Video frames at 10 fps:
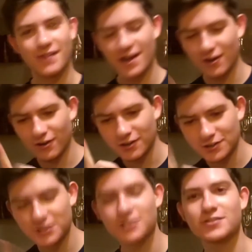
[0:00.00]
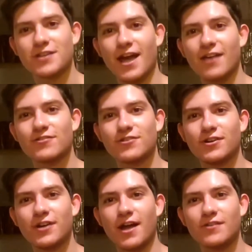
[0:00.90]
They are just as
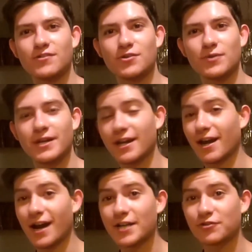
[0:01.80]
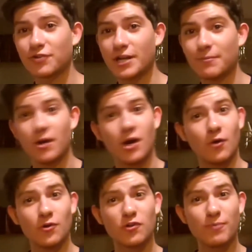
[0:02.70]
good as you eating ice cream
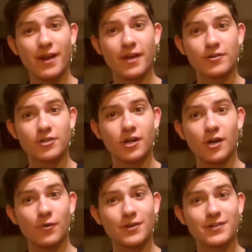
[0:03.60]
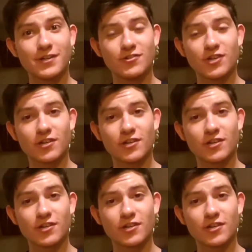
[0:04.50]
with spinach, which is